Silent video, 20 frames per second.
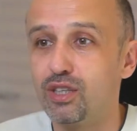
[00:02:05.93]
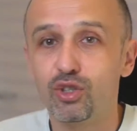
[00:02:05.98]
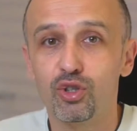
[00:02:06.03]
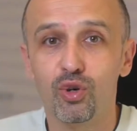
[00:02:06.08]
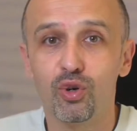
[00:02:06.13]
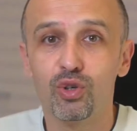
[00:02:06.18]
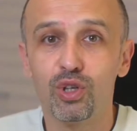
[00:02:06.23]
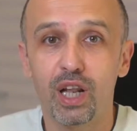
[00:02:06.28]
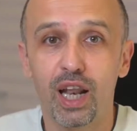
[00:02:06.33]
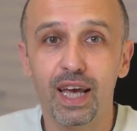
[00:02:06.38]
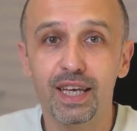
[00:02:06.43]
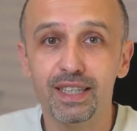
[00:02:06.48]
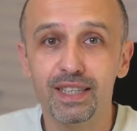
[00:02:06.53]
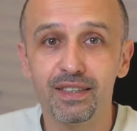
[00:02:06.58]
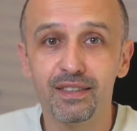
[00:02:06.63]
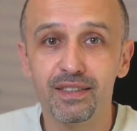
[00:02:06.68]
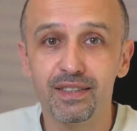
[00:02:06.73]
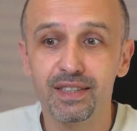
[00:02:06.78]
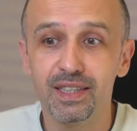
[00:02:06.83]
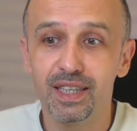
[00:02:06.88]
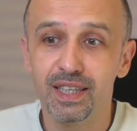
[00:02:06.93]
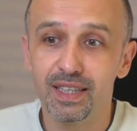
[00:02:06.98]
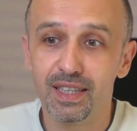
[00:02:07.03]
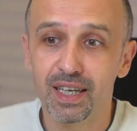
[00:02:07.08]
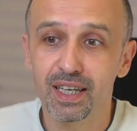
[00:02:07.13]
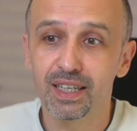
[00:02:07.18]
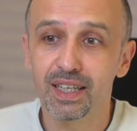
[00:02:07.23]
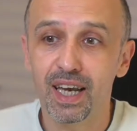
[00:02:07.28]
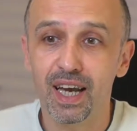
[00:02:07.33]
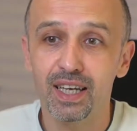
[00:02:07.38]
short latency
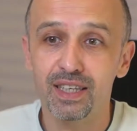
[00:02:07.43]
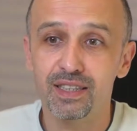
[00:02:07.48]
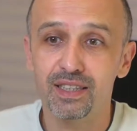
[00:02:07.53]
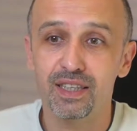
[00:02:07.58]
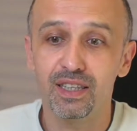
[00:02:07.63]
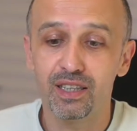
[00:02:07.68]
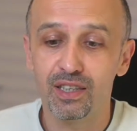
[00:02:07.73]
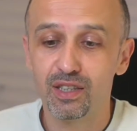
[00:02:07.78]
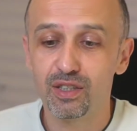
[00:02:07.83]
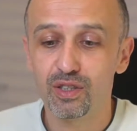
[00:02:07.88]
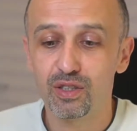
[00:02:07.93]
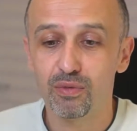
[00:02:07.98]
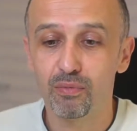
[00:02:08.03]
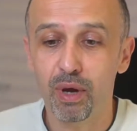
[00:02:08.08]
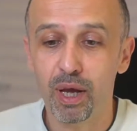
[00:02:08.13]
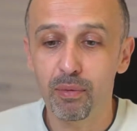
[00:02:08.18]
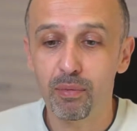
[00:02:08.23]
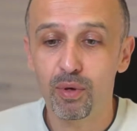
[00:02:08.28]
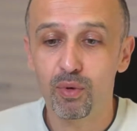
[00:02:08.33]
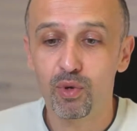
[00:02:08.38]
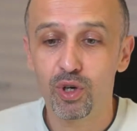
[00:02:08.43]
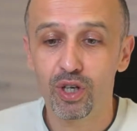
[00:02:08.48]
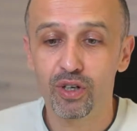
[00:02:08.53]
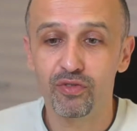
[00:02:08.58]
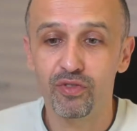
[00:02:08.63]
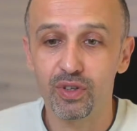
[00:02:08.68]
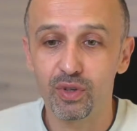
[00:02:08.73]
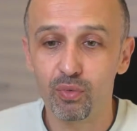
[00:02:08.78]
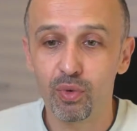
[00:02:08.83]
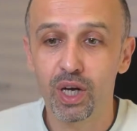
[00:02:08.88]
then yes it is maybe
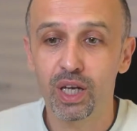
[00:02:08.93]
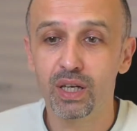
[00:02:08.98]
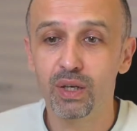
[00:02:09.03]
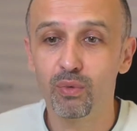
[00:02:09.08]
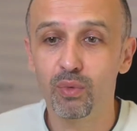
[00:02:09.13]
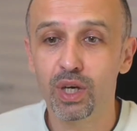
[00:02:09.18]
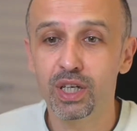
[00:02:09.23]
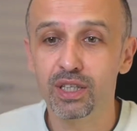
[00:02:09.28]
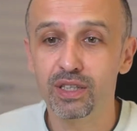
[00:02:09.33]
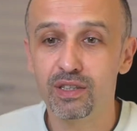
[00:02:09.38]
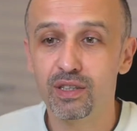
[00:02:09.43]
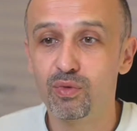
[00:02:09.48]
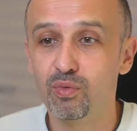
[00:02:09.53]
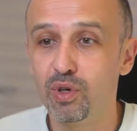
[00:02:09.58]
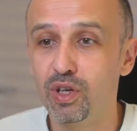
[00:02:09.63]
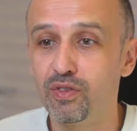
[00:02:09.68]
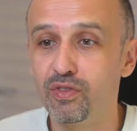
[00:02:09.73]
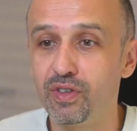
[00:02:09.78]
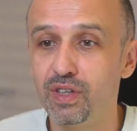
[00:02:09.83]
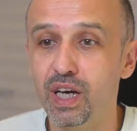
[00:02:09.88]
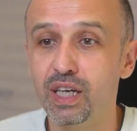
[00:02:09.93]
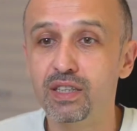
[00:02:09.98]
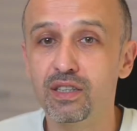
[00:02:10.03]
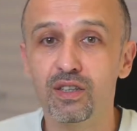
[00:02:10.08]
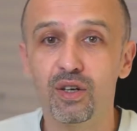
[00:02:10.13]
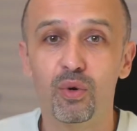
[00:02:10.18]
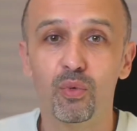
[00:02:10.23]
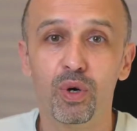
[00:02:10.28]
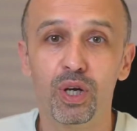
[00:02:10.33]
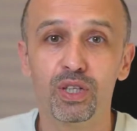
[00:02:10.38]
worth it when when is it worth it i
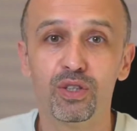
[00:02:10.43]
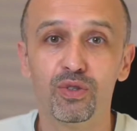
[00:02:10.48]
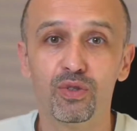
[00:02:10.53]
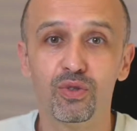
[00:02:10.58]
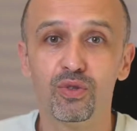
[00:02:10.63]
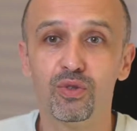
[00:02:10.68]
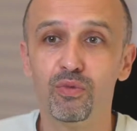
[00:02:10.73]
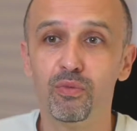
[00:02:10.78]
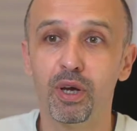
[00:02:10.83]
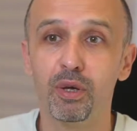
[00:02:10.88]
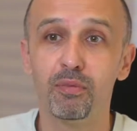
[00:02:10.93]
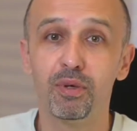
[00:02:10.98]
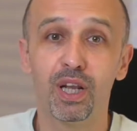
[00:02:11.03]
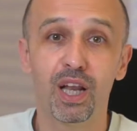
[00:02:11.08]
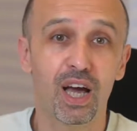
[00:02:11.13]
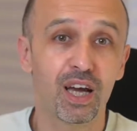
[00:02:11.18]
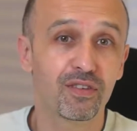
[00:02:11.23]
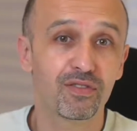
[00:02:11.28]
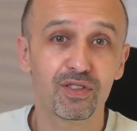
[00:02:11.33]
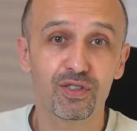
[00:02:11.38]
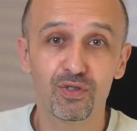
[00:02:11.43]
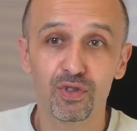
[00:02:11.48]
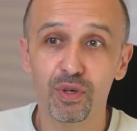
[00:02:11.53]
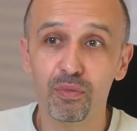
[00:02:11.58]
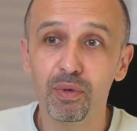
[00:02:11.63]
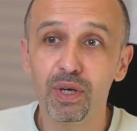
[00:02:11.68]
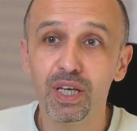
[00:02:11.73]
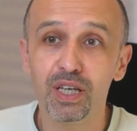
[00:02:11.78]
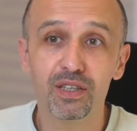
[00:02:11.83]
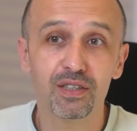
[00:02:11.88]
don't know when you do maybe live
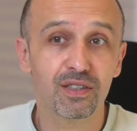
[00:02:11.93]
streaming